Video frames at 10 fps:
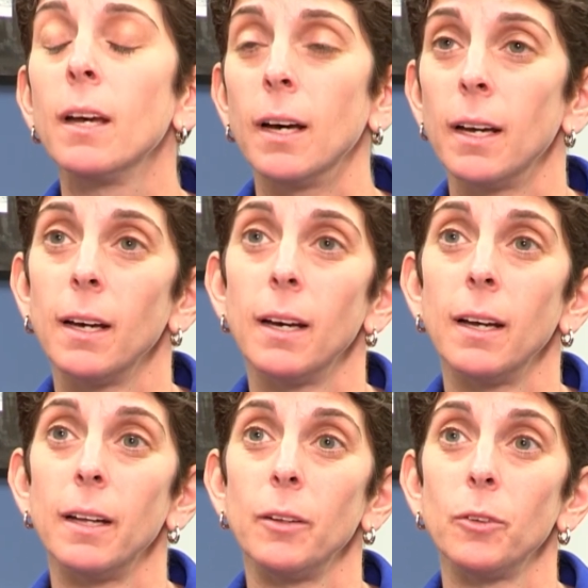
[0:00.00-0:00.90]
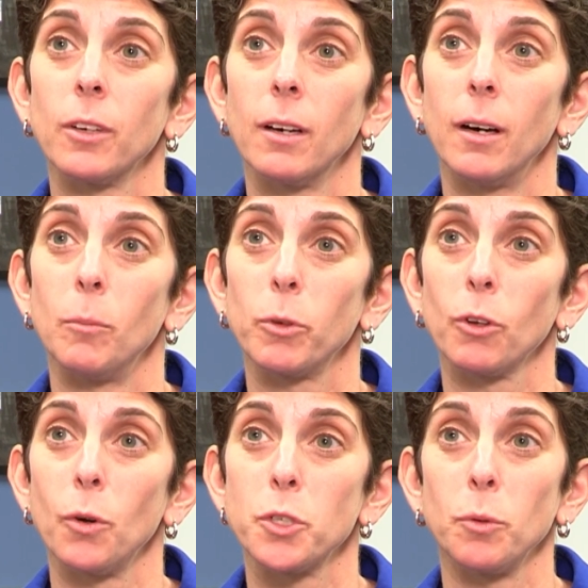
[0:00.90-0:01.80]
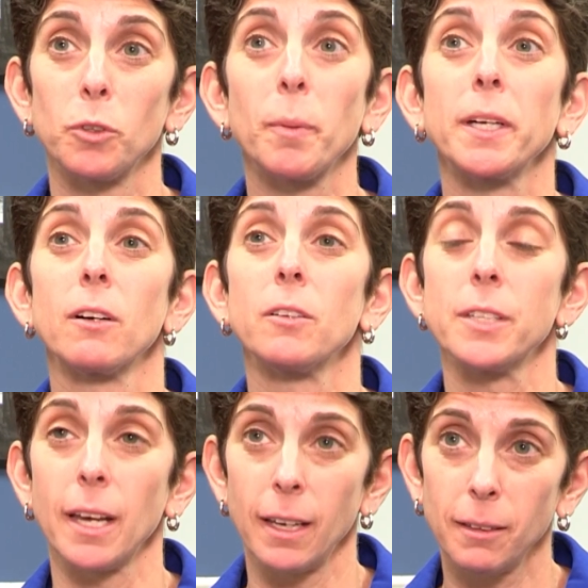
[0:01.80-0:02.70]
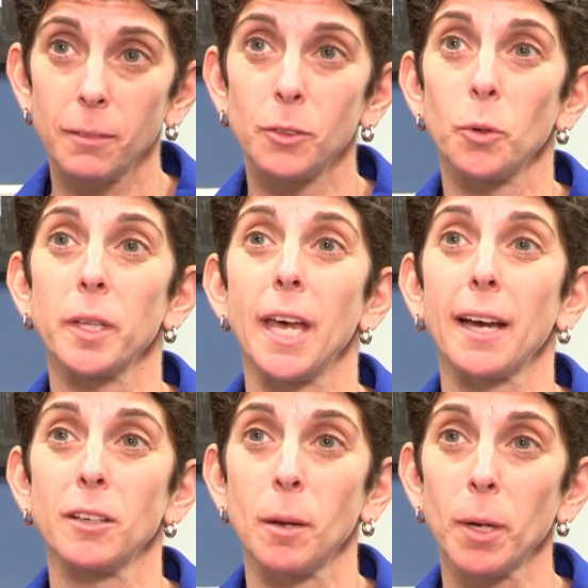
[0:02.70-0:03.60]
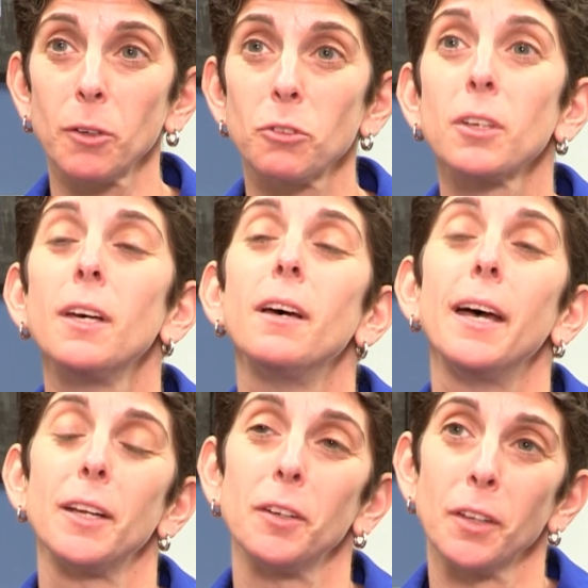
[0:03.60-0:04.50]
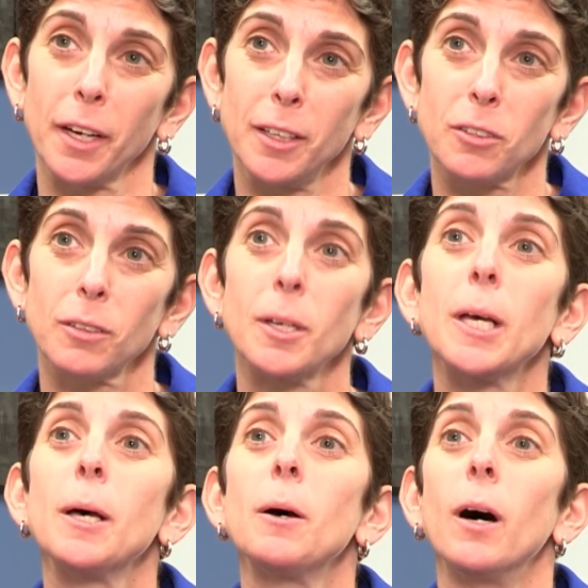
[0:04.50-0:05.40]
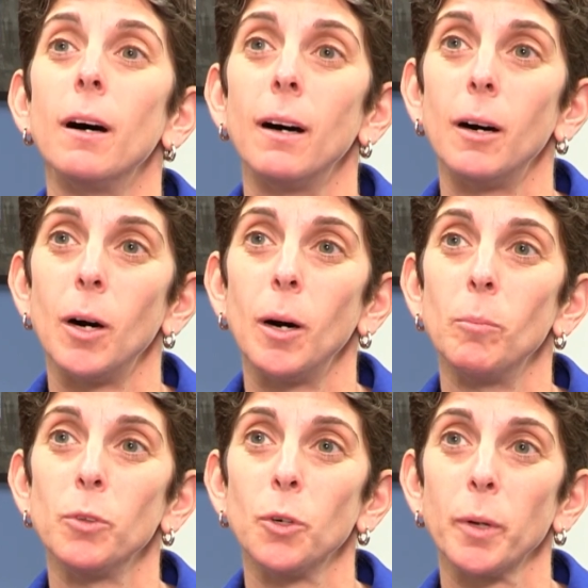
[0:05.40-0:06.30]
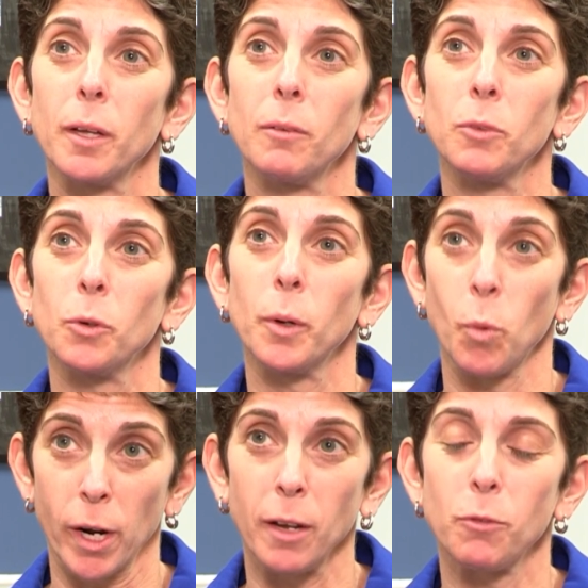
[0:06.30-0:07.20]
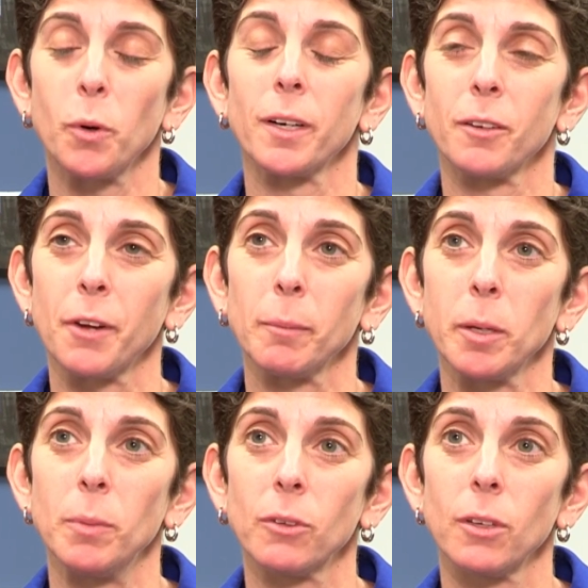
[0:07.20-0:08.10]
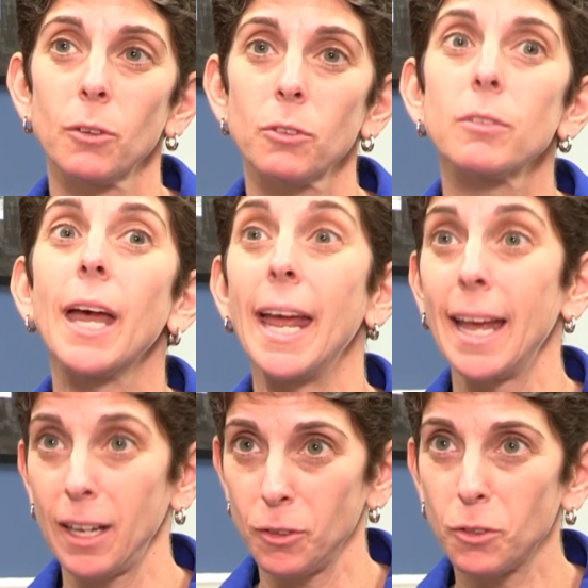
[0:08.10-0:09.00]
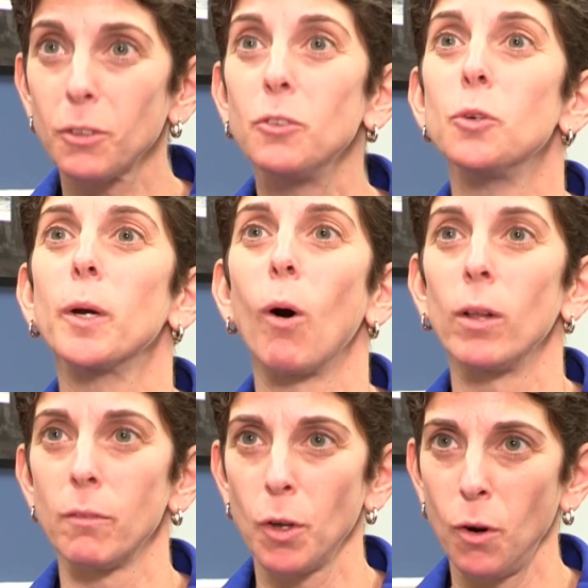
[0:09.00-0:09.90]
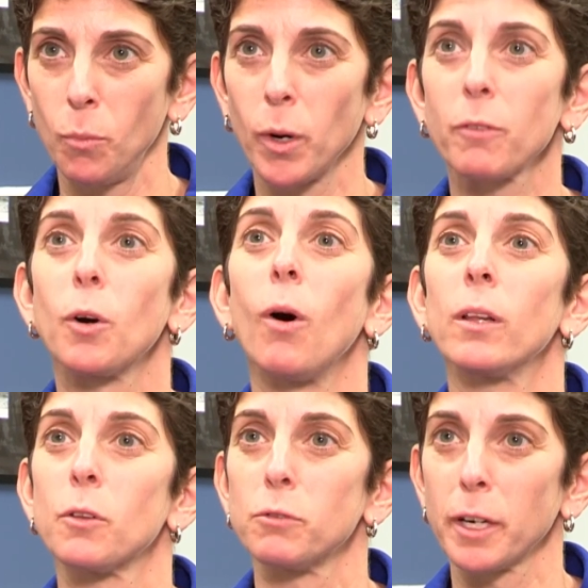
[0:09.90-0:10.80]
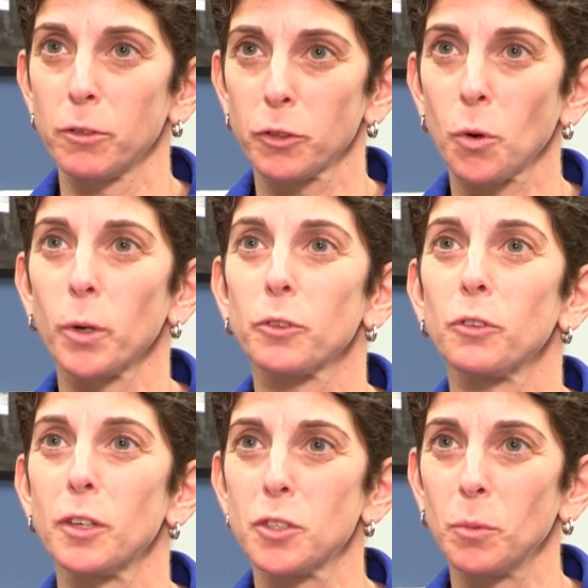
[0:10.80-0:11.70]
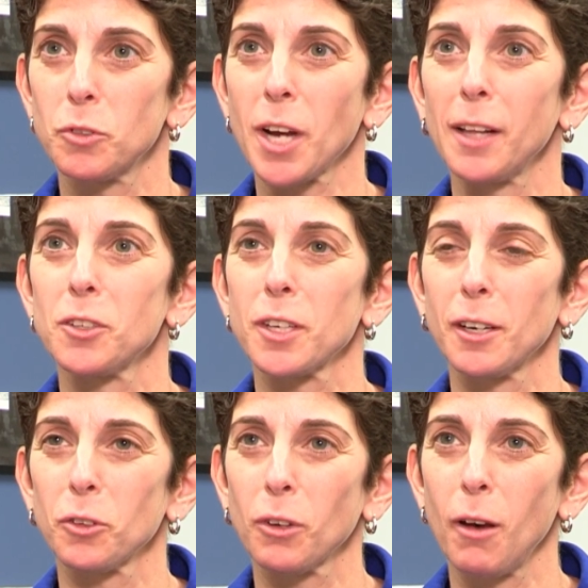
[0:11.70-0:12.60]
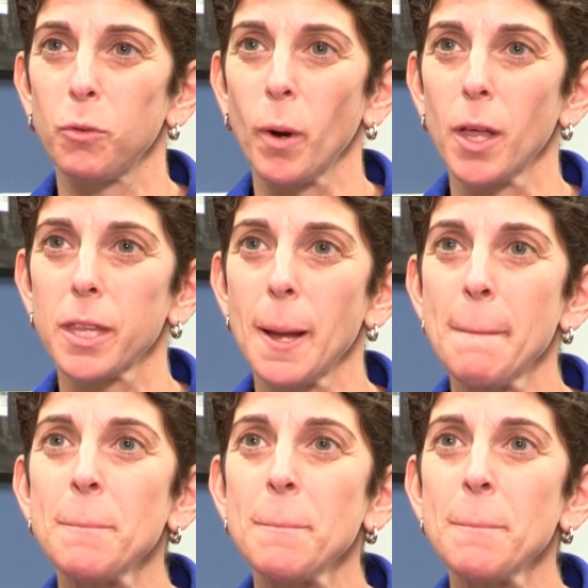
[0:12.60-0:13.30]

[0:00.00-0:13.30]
And so she was spending her day doing the academics, and at night working for her family business and doing all of the homework for all of the rigorous courses that she was challenging herself with.